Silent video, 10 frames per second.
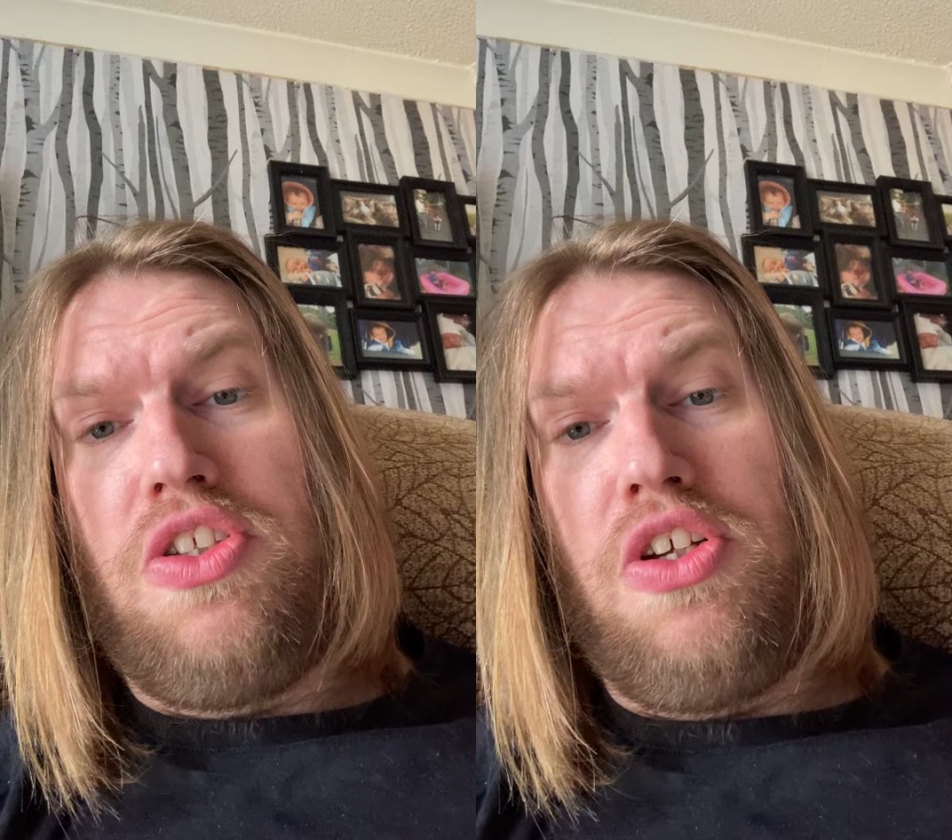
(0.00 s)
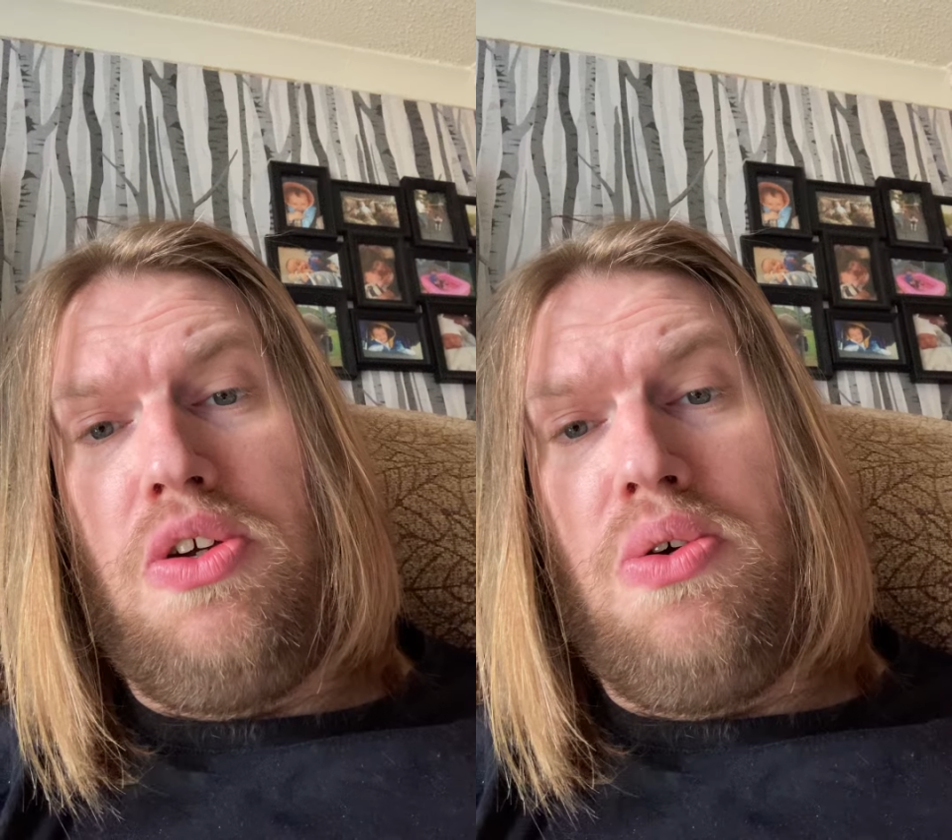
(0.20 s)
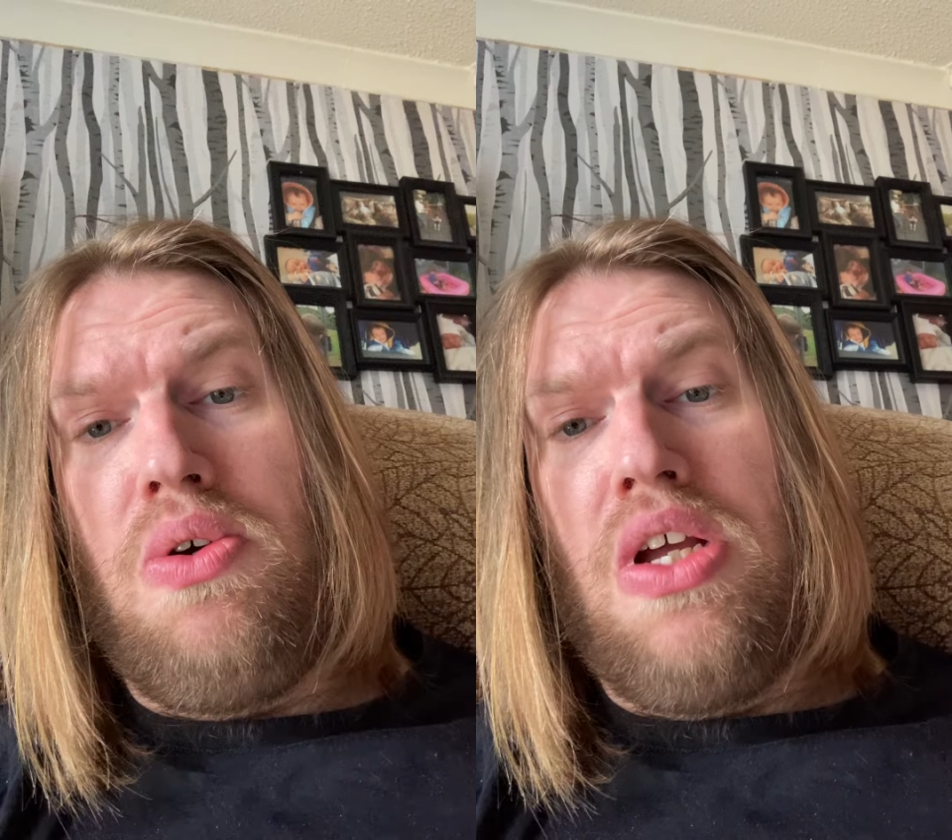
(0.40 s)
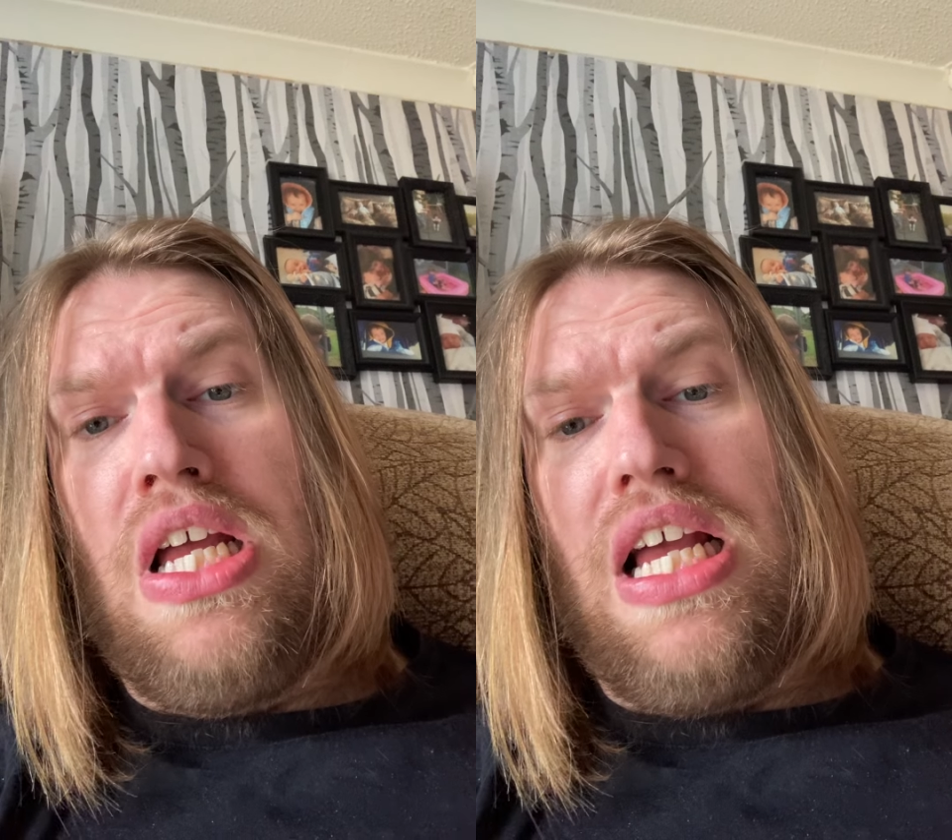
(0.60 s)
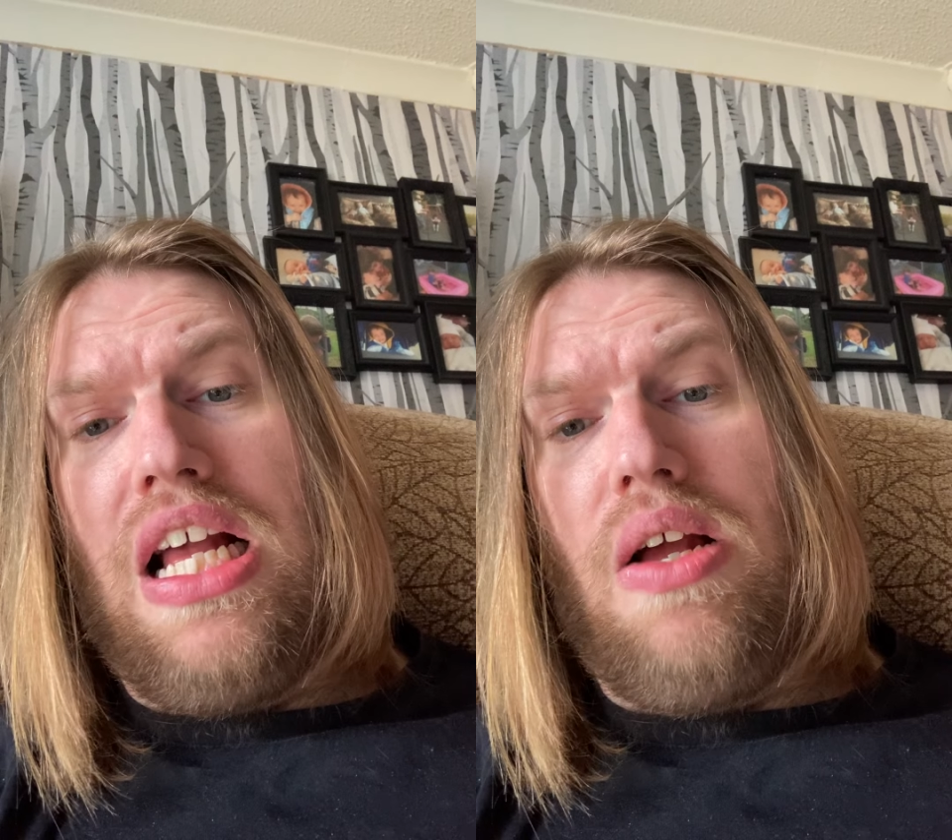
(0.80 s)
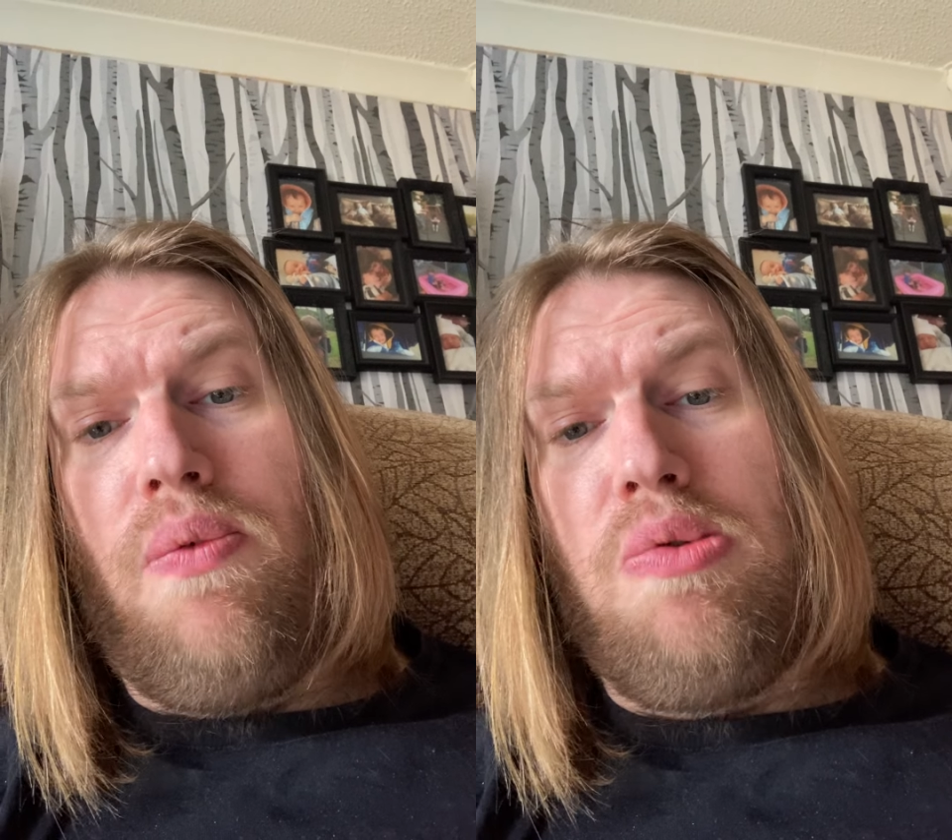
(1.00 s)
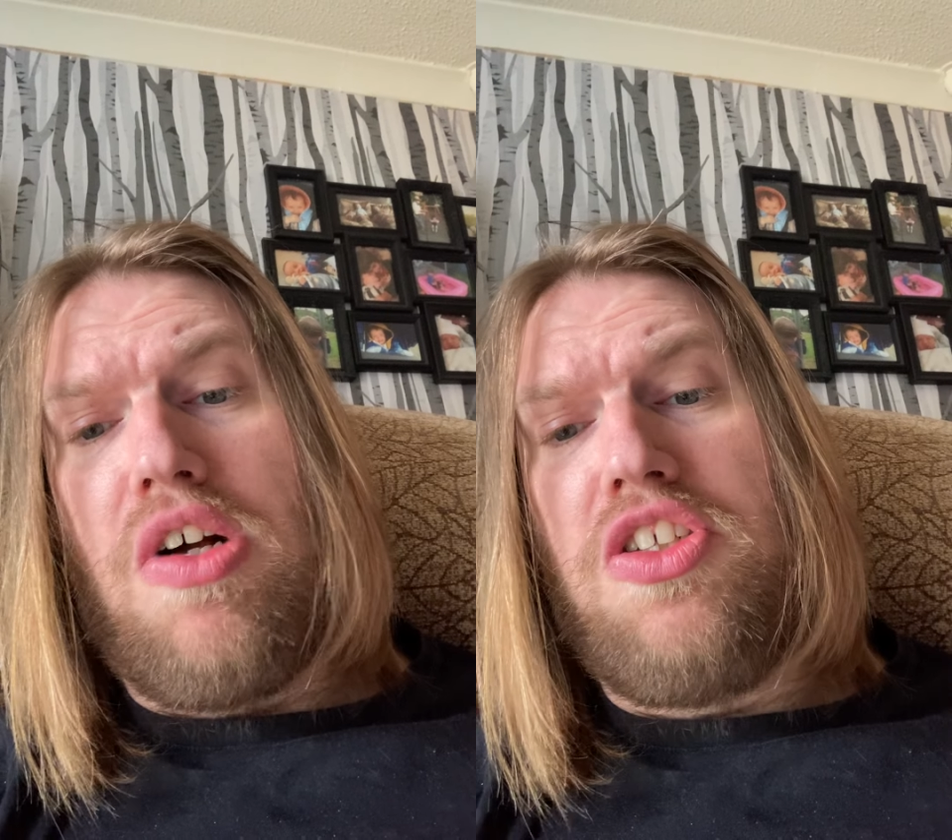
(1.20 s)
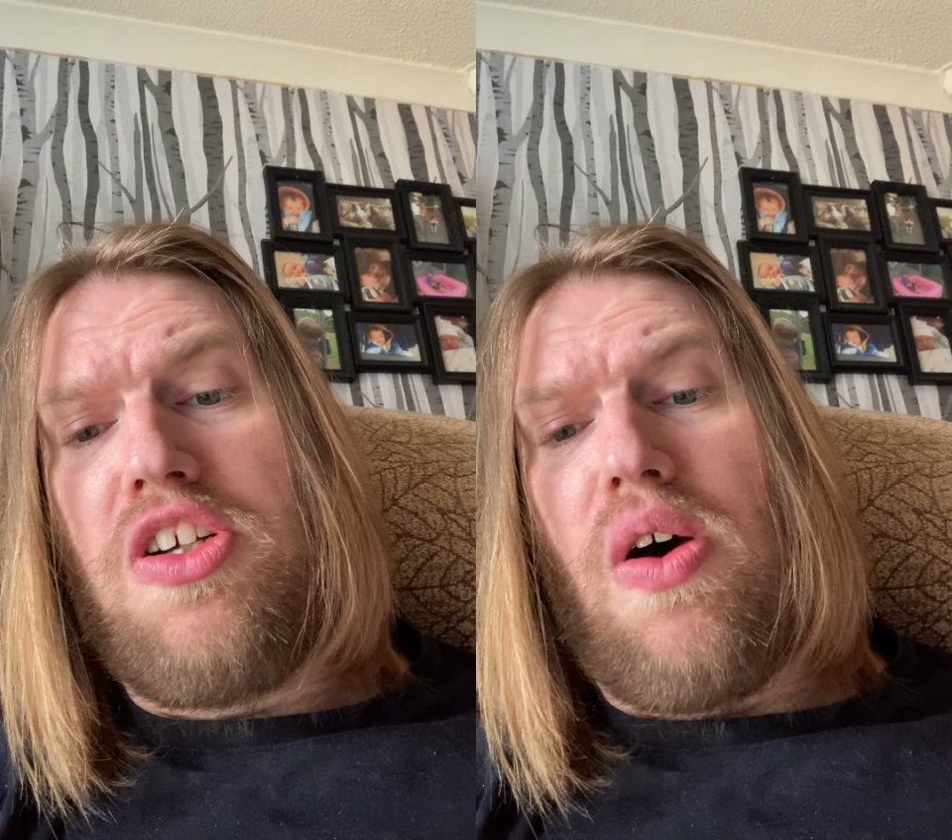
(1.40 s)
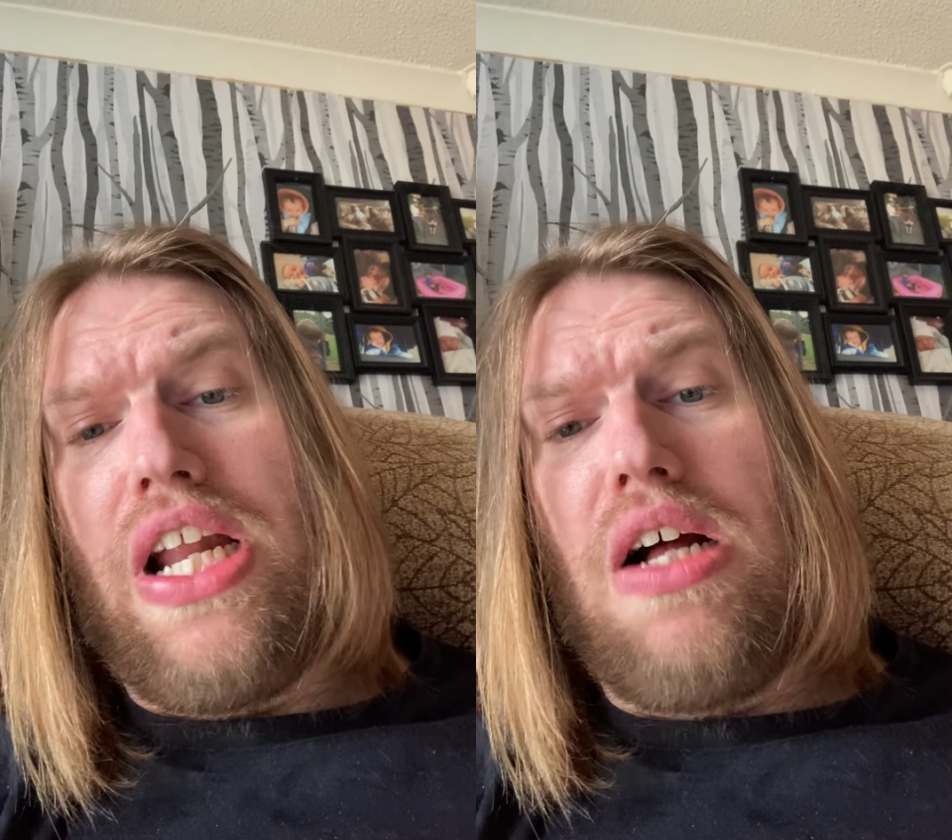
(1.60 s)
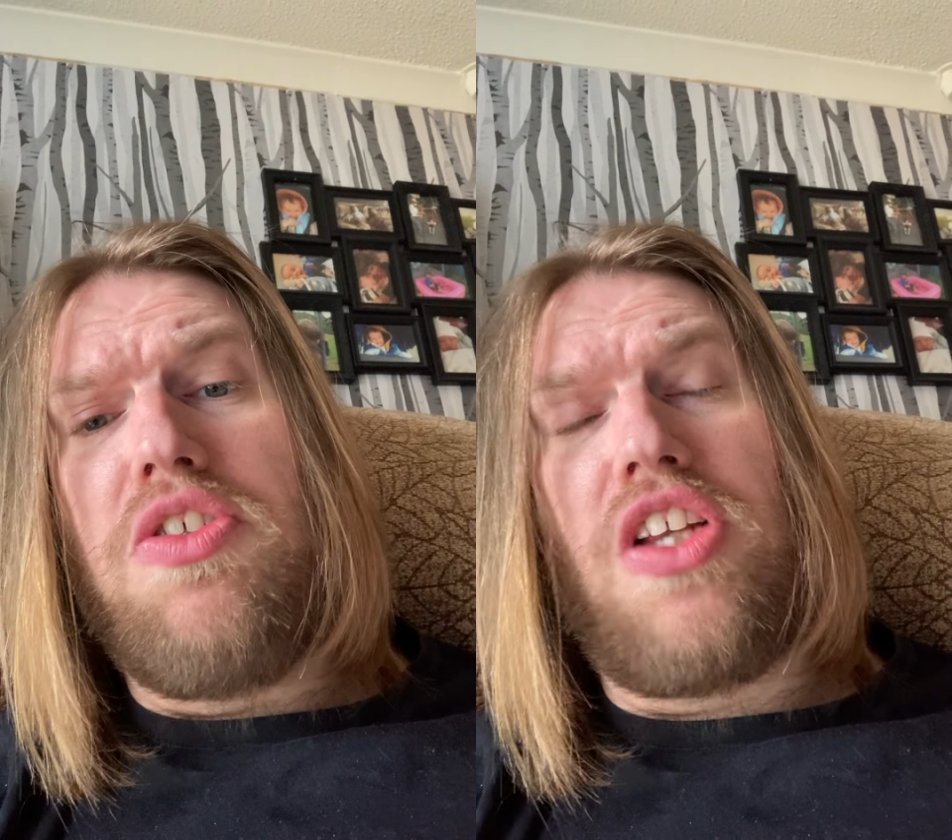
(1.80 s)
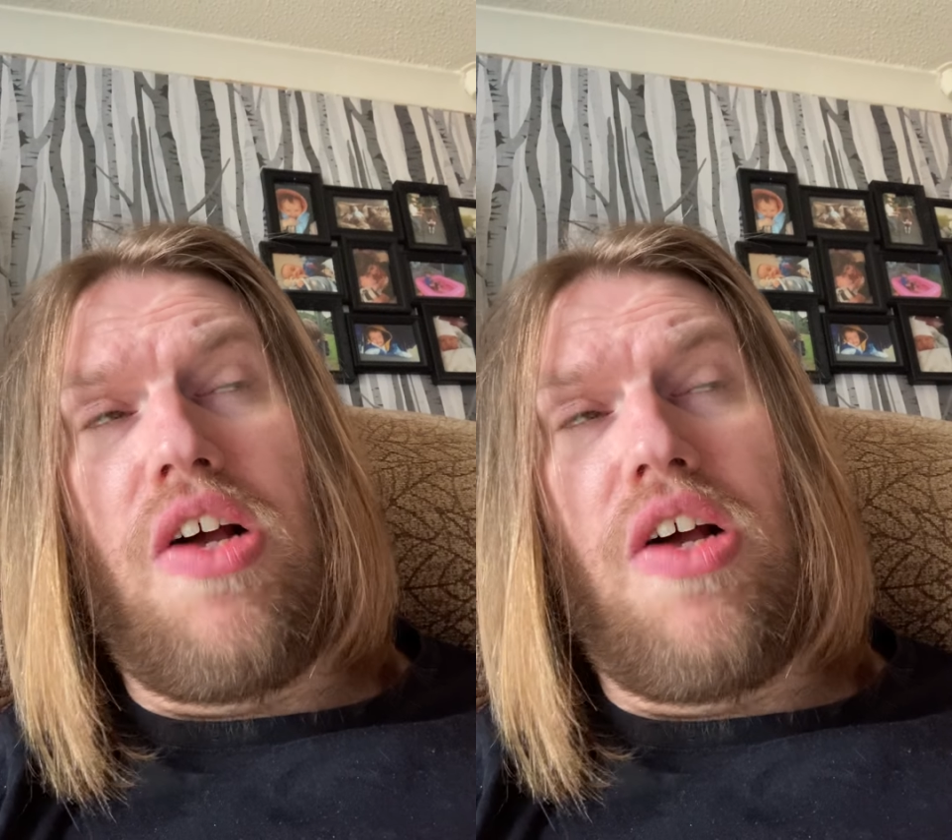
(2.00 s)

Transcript: 2 remaster got announced.